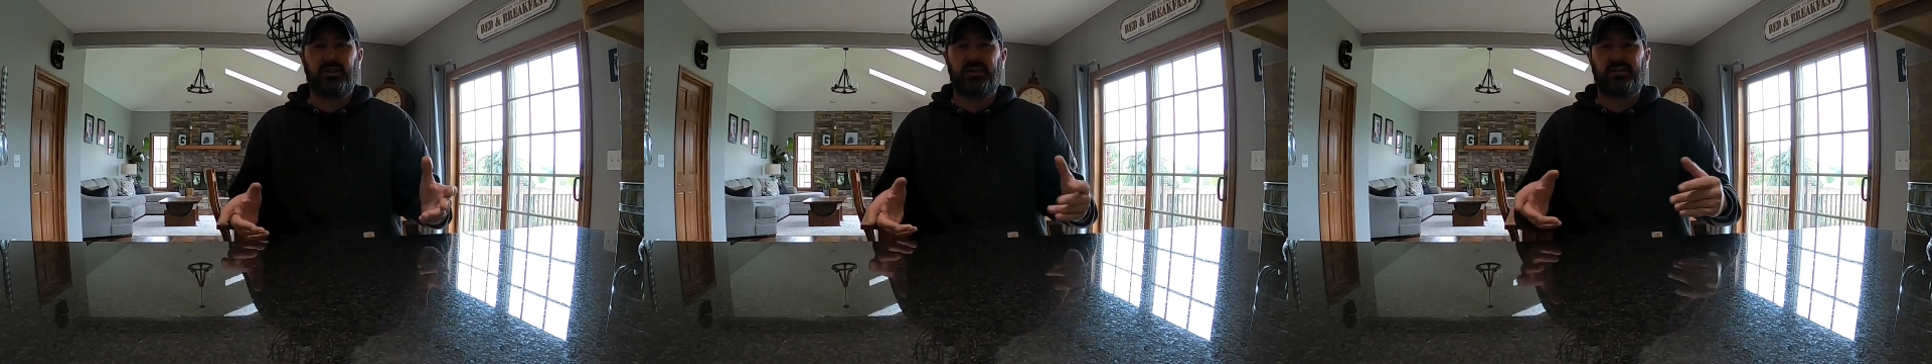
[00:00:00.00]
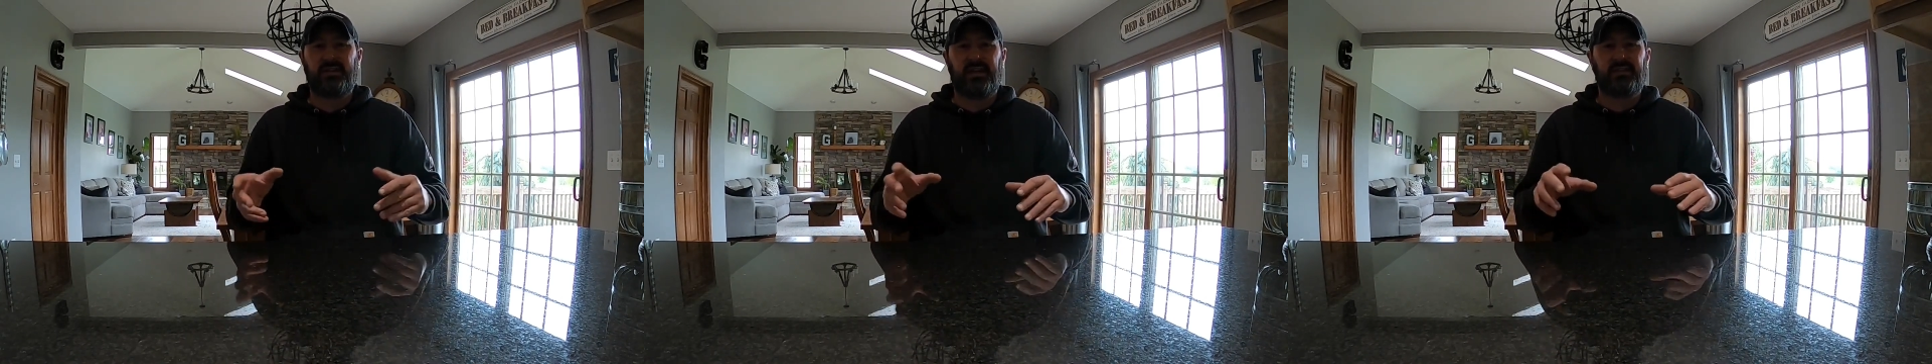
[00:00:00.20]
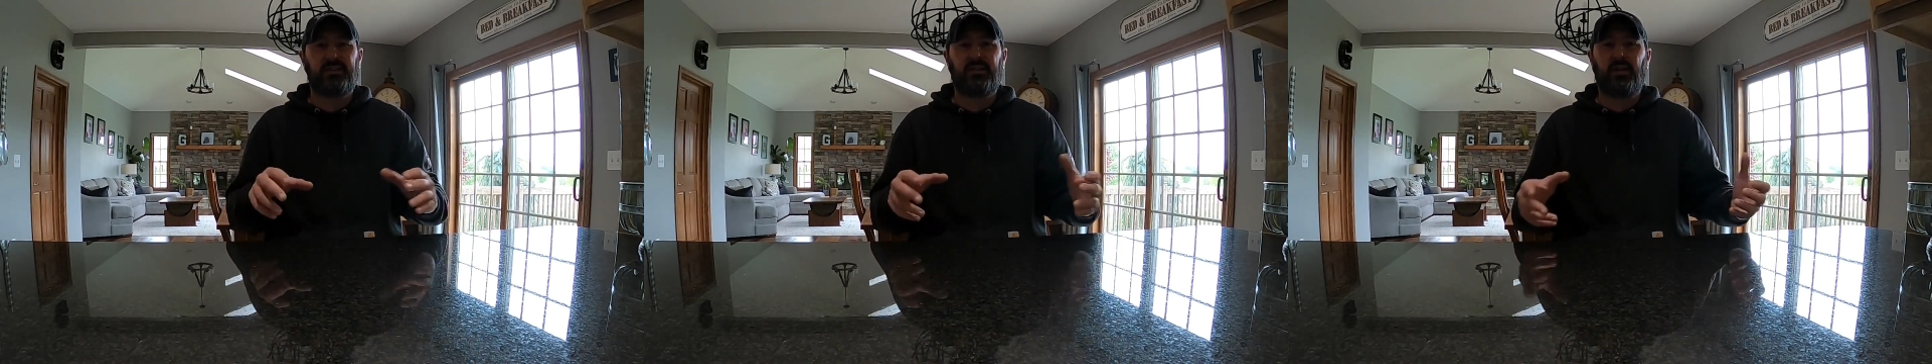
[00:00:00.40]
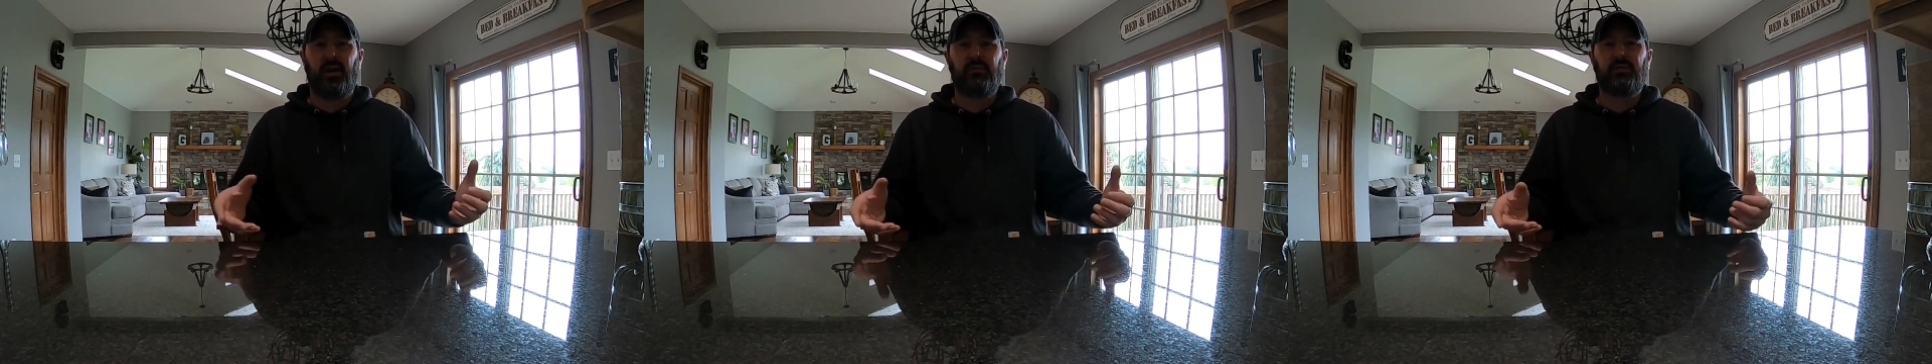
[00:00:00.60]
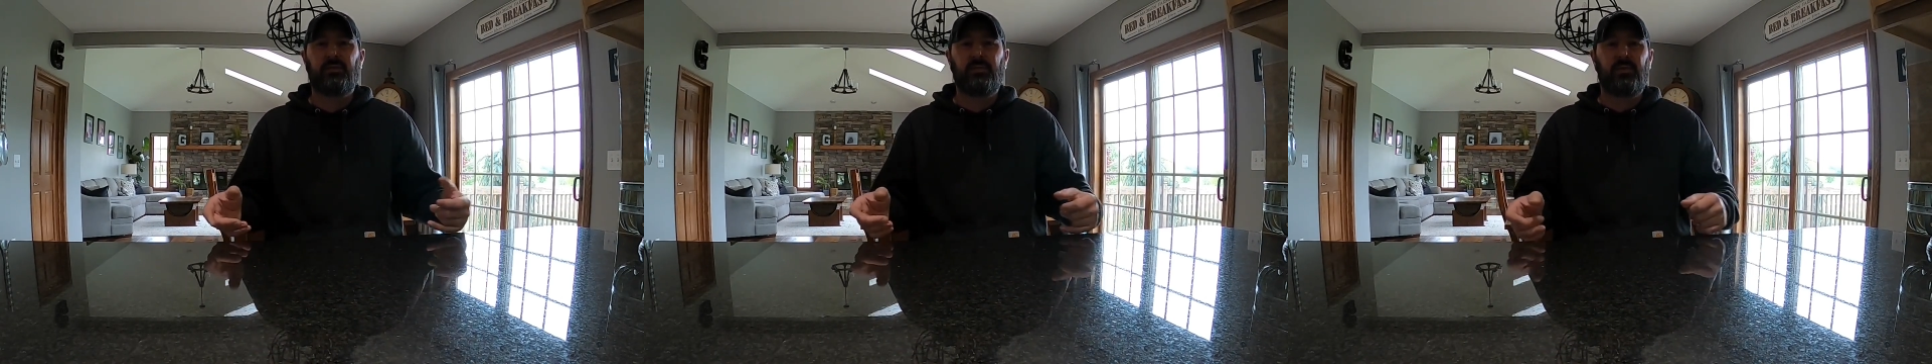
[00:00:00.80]
It's
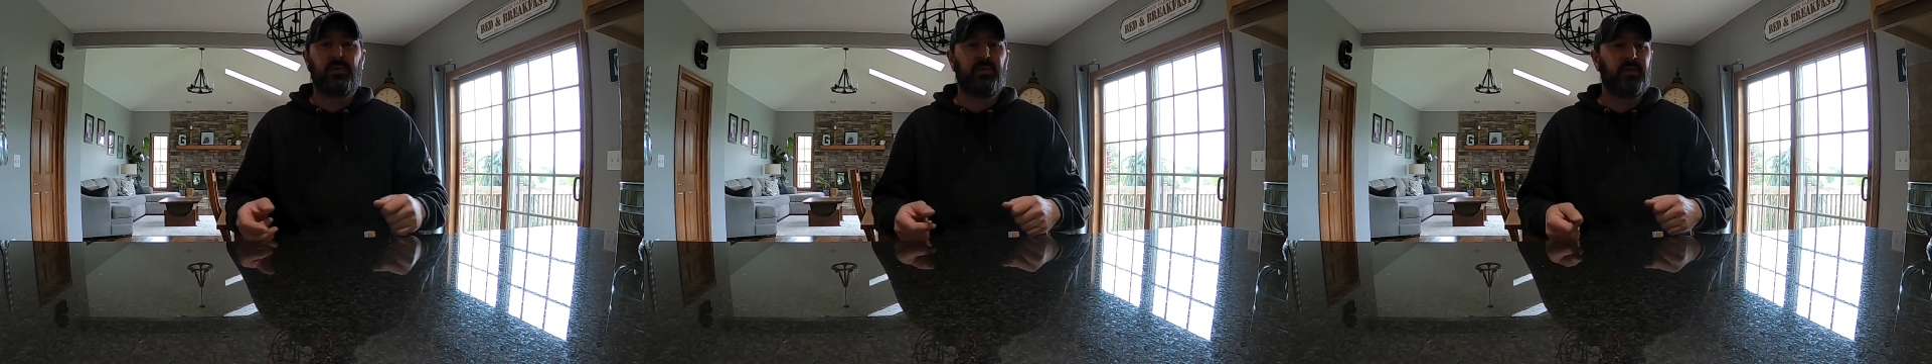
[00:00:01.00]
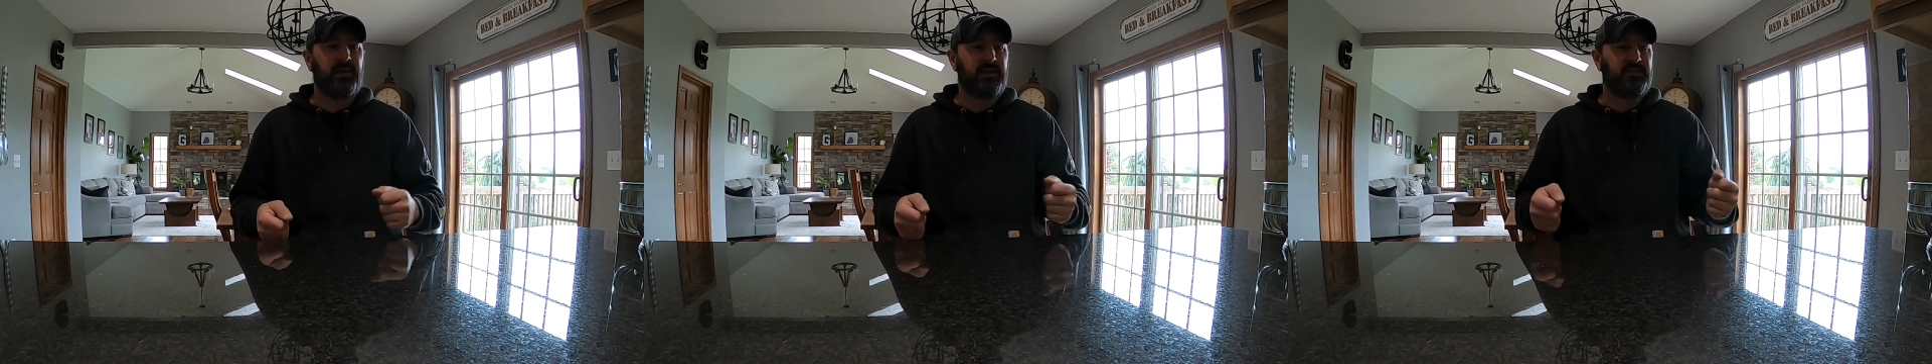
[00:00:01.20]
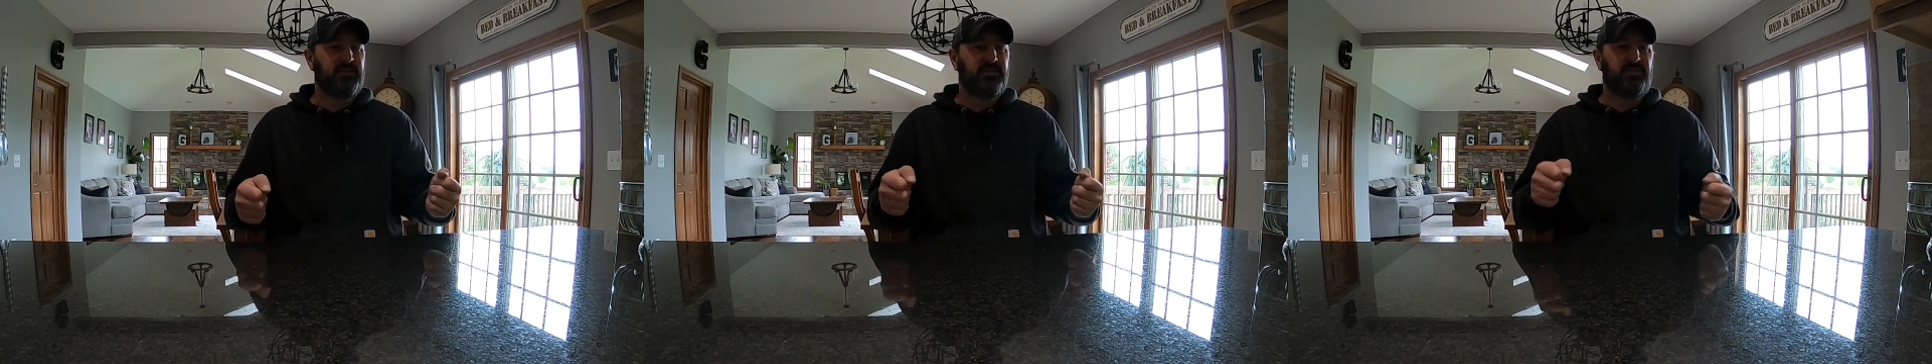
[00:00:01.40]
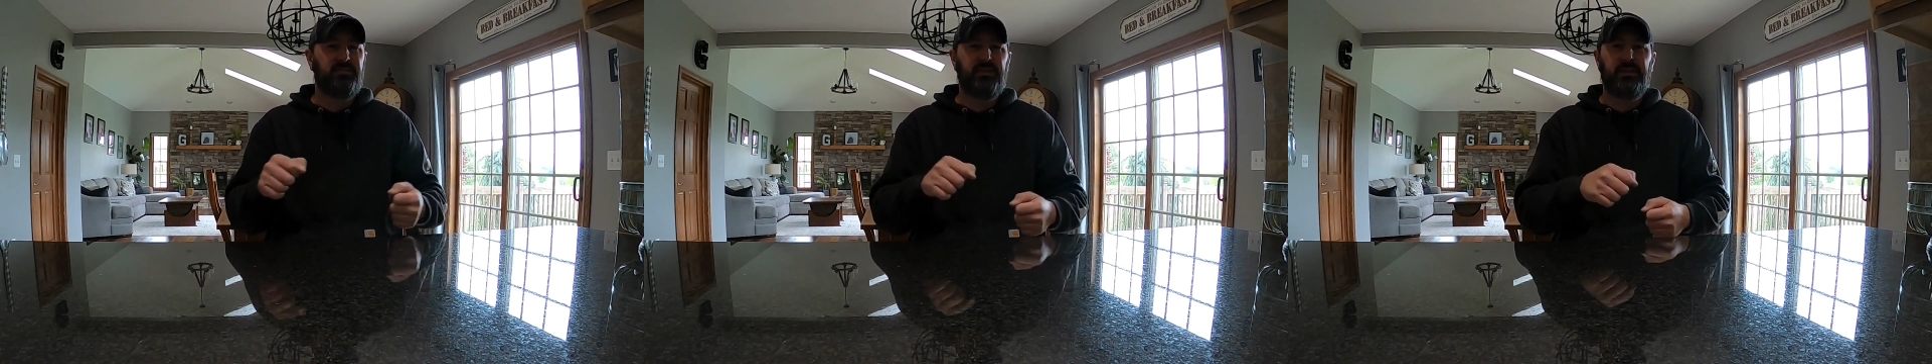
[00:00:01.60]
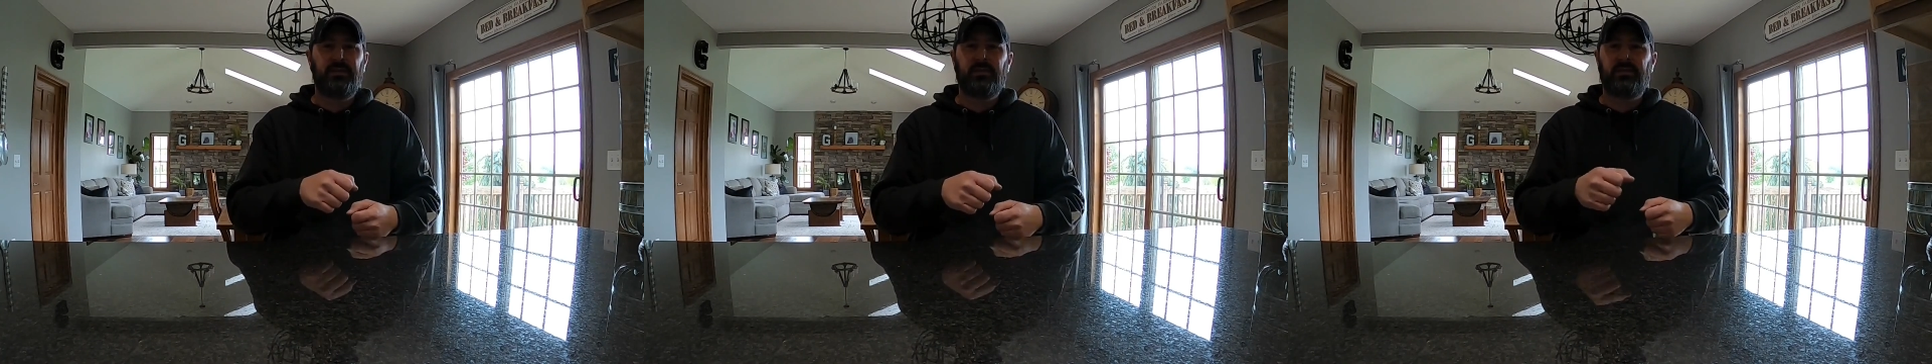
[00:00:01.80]
comfortable. It just
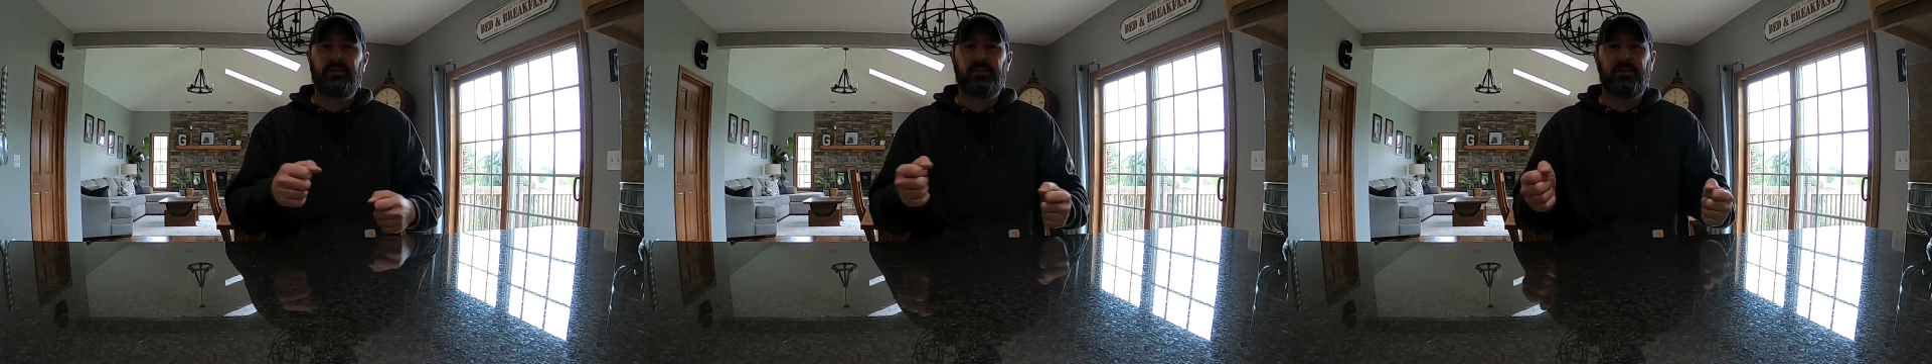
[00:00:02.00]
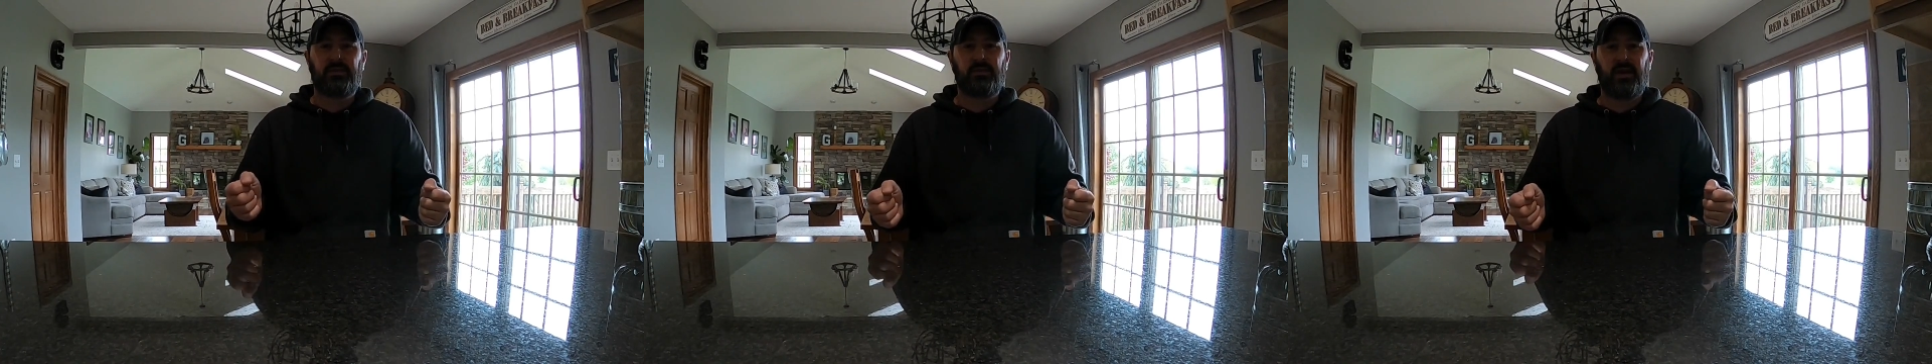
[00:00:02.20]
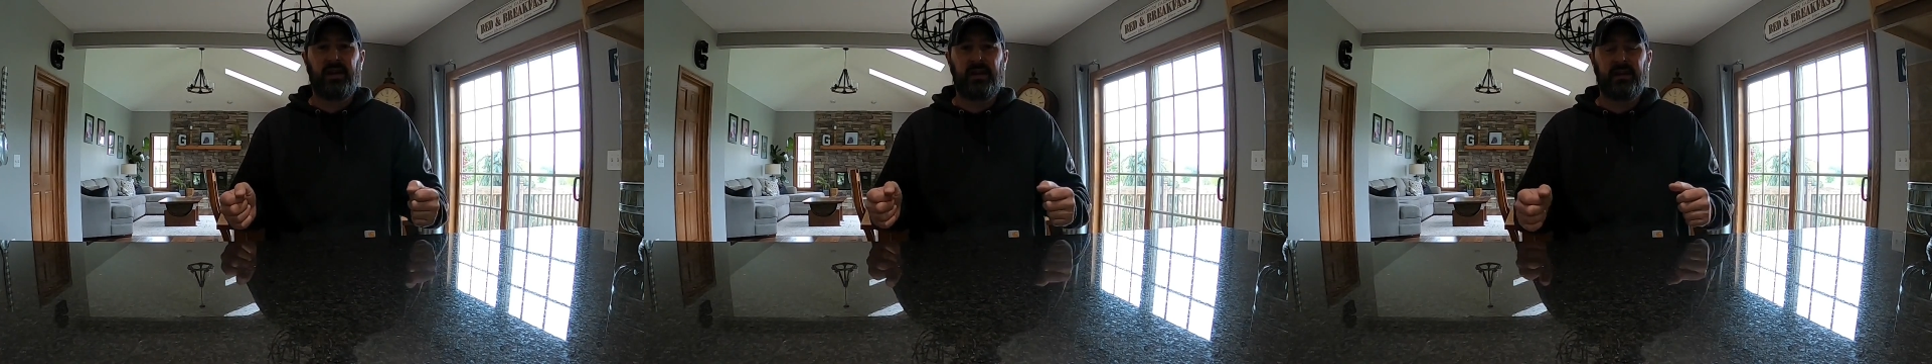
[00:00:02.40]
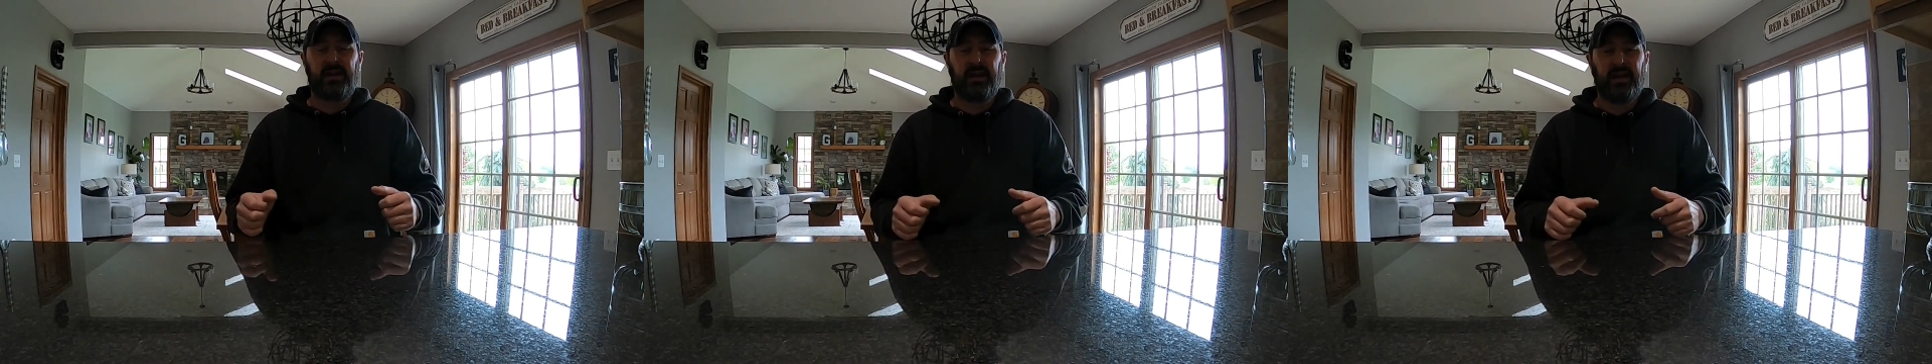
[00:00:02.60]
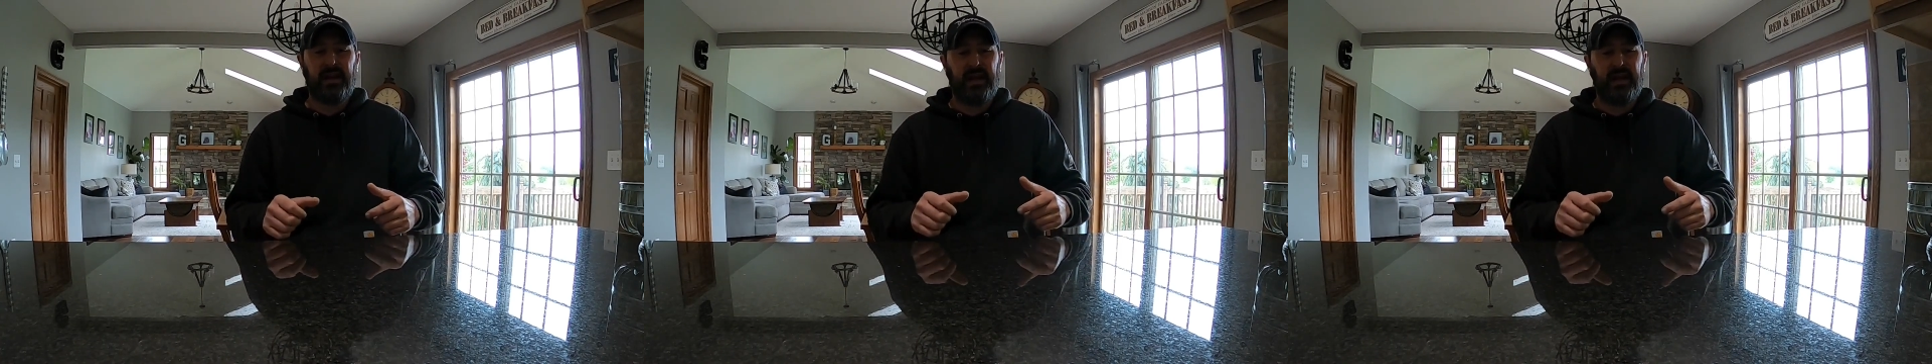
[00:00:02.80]
feels great.